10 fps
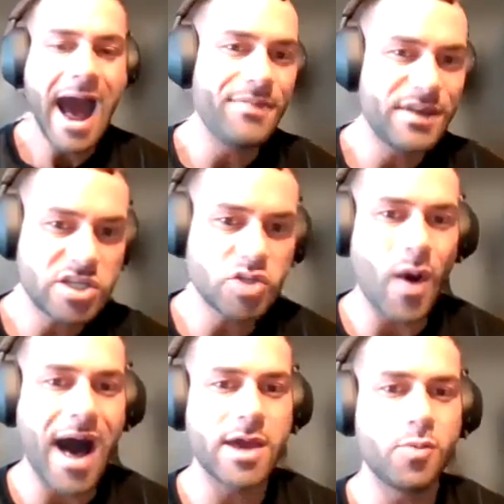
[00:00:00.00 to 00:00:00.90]
And this
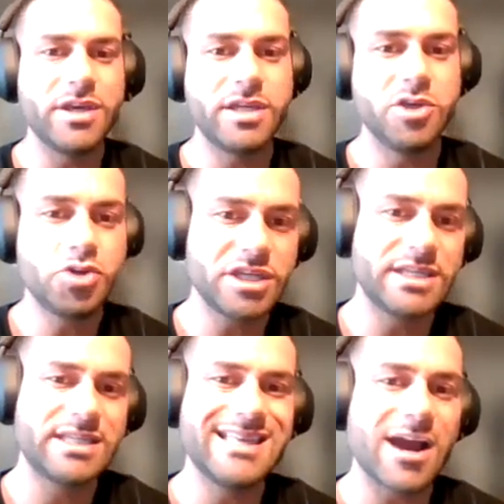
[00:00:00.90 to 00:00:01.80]
is why we
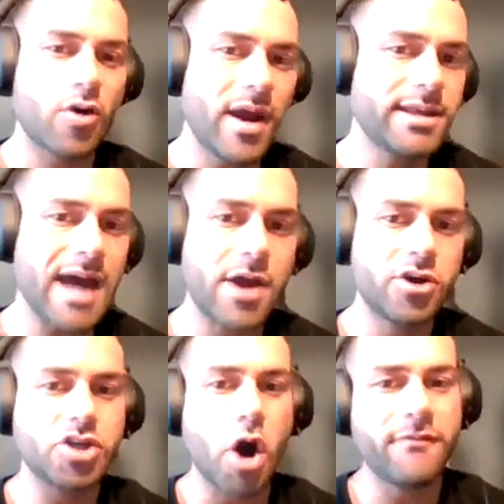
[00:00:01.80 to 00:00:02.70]
usually see that chronic
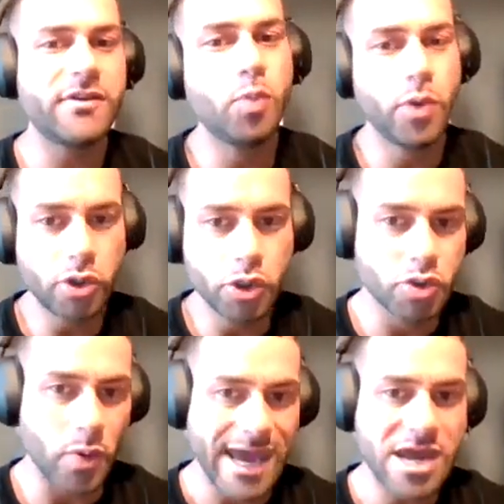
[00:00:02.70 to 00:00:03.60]
dieters often will
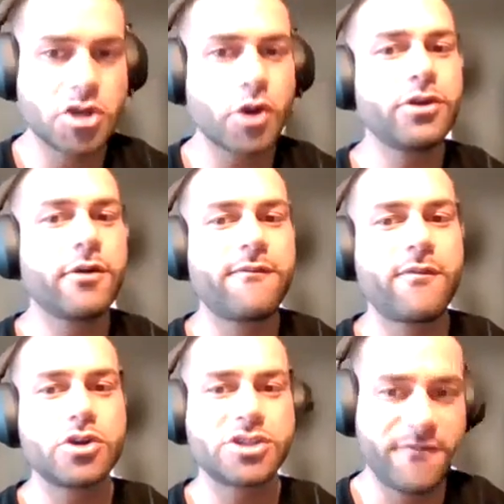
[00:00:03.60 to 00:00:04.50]
lose weight during their
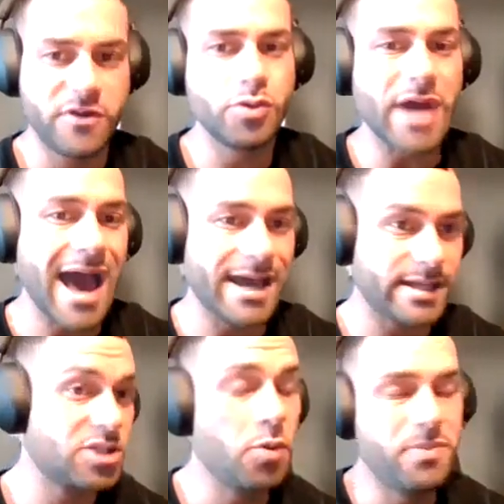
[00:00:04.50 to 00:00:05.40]
first few
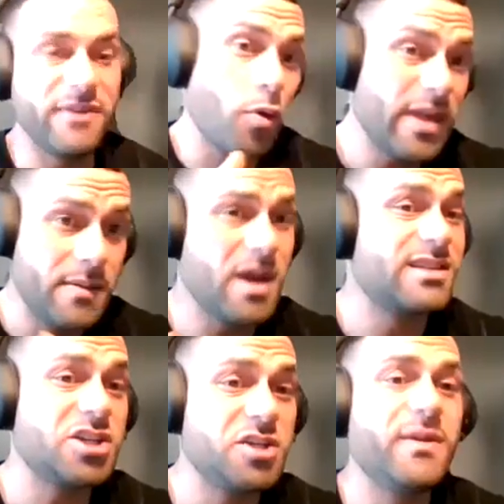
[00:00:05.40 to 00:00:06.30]
diets. So before they
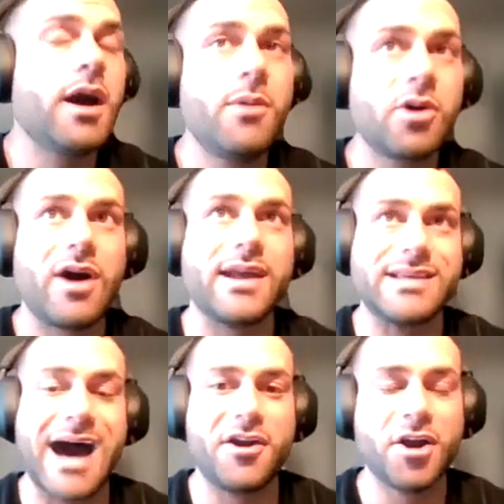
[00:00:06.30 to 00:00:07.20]
essentially become a
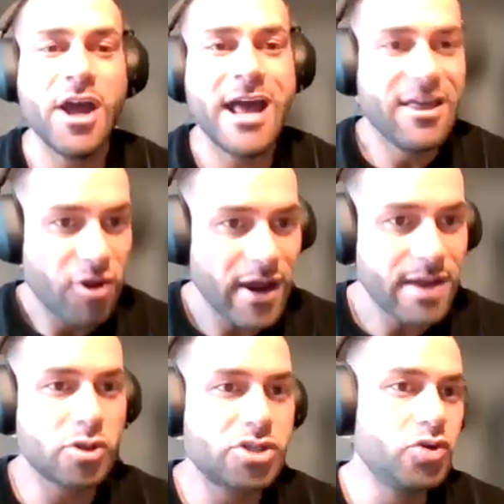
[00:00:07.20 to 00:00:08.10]
chronic dieter, they're
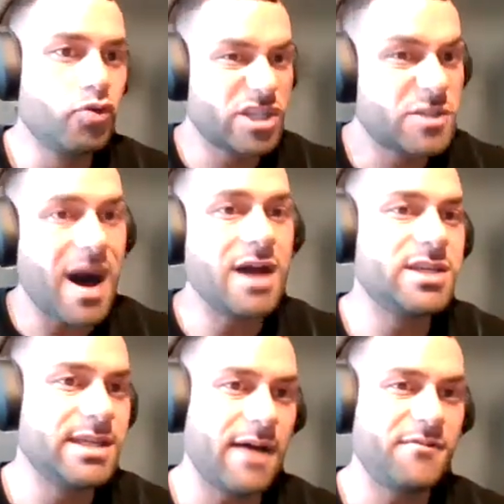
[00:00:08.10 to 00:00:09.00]
able to
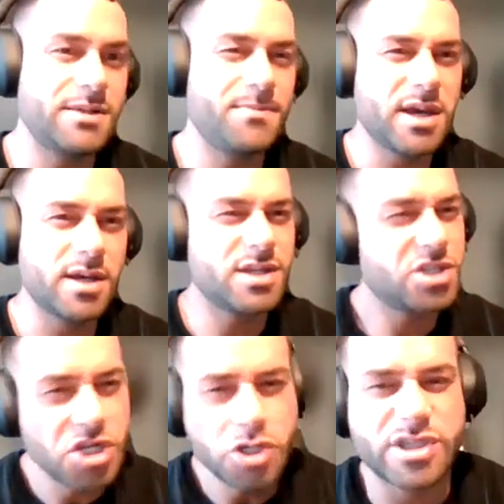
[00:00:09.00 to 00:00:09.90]
respond to the deficit because
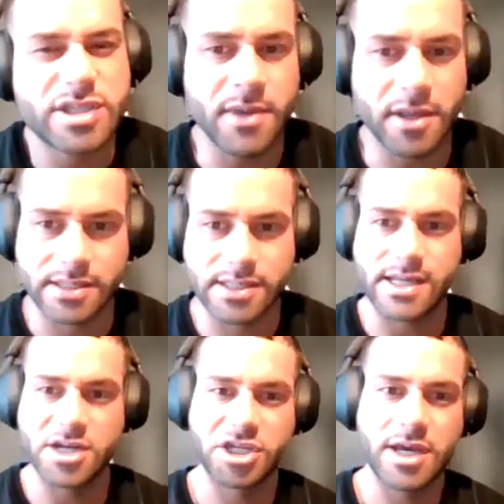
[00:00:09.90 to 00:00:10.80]
it's a new stimulus
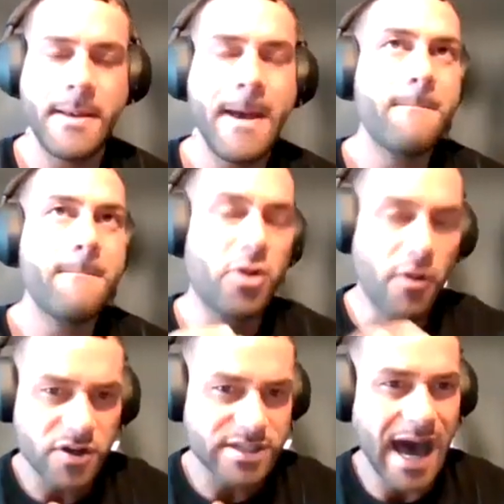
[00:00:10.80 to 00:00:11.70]
essentially. But
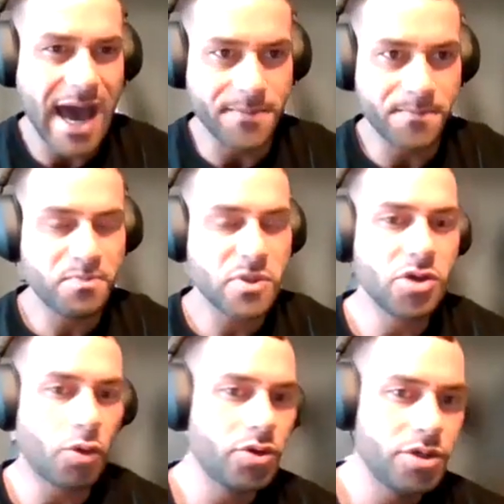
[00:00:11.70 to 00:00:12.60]
over time,
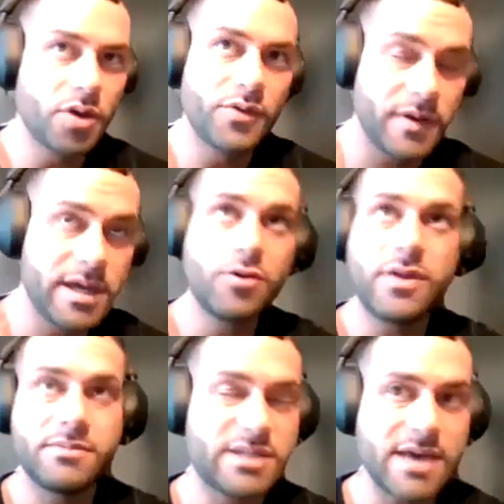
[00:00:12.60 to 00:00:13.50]
you'll
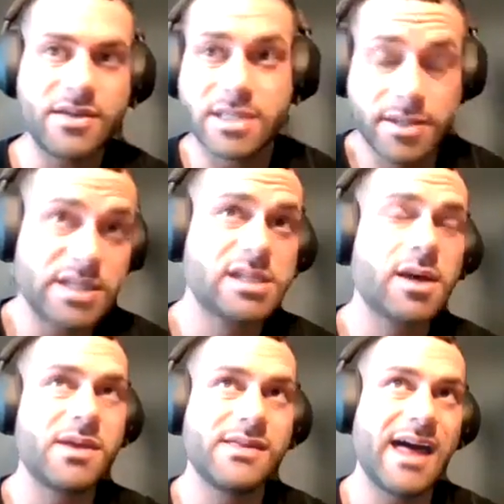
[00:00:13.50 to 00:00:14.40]
hear them say this, and this is
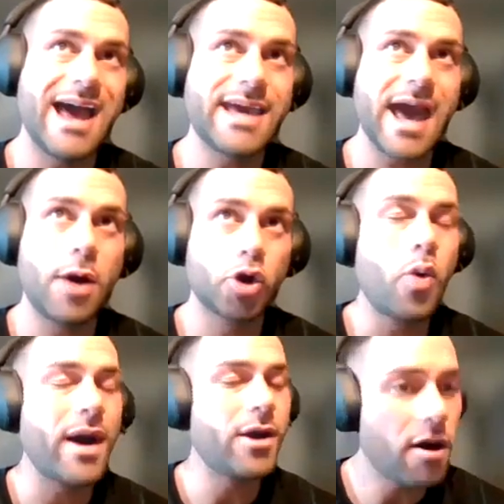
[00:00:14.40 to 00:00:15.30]
something that I encounter
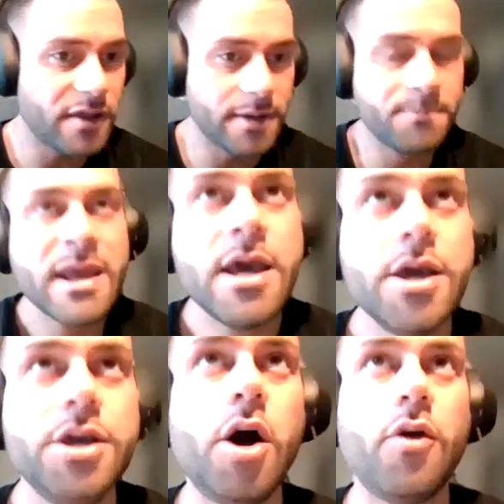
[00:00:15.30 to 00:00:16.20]
quite often.
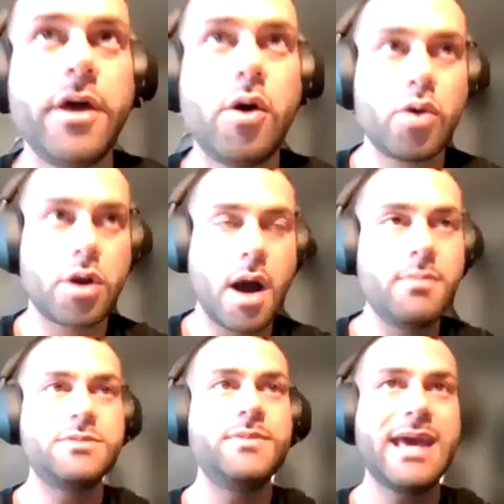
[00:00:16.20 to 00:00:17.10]
They'll
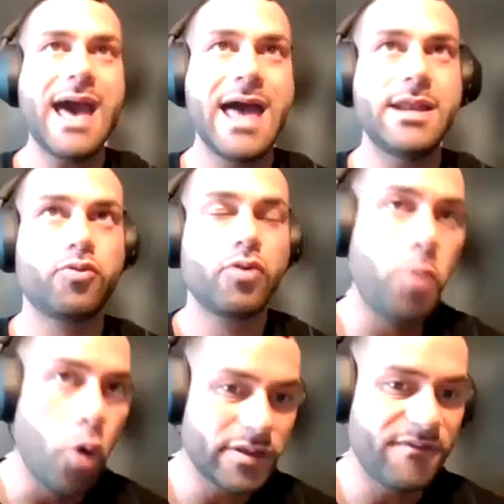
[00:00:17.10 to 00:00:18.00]
come to me and
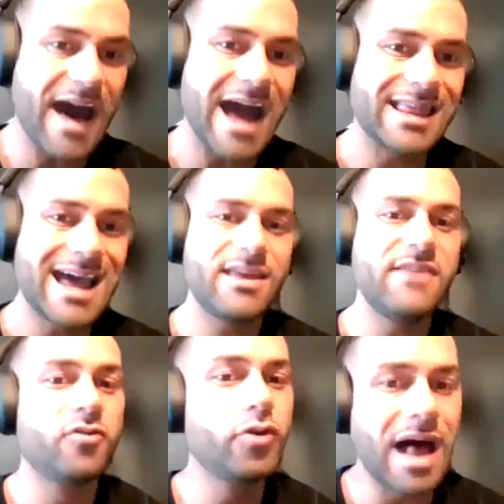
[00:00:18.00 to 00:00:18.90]
report the fact that
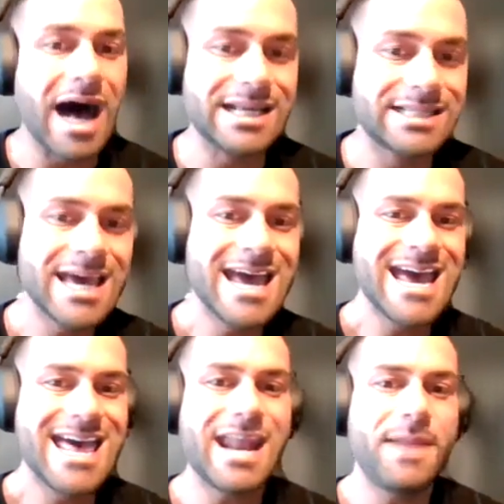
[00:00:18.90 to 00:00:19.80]
they've realized
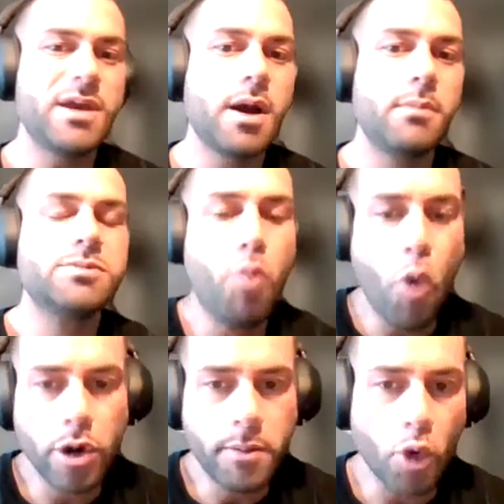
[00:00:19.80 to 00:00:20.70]
that it becomes
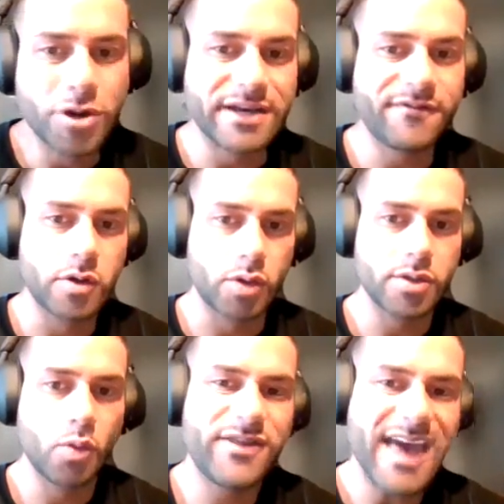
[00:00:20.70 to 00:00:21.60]
more and more
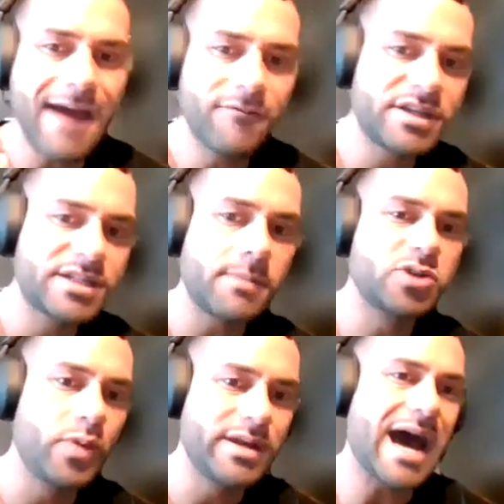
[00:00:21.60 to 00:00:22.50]
difficult with every
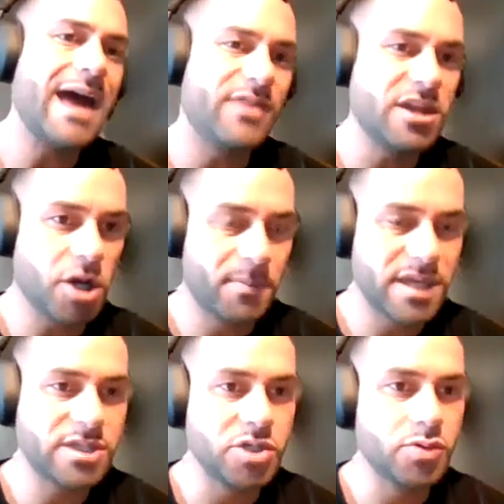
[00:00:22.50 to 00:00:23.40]
subsequent diet they jump
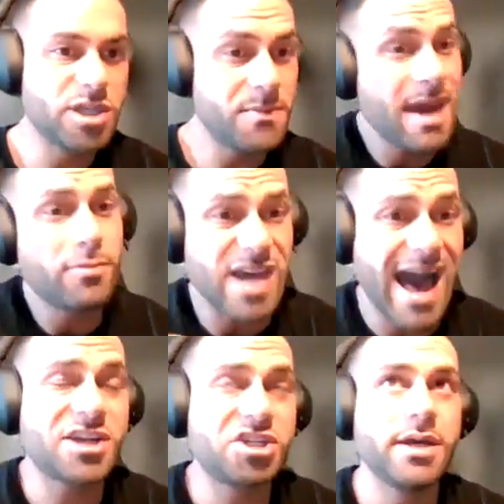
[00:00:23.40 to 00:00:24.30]
into to be able
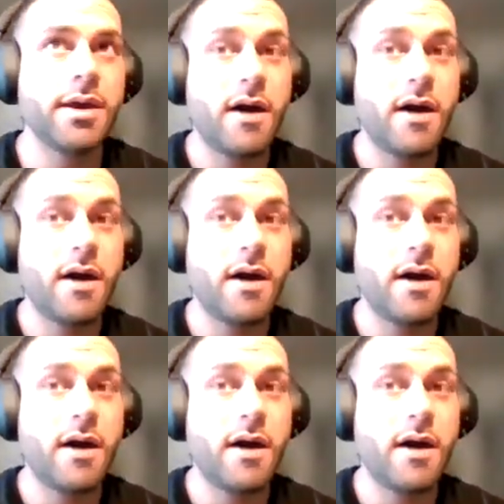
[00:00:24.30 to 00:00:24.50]
to actually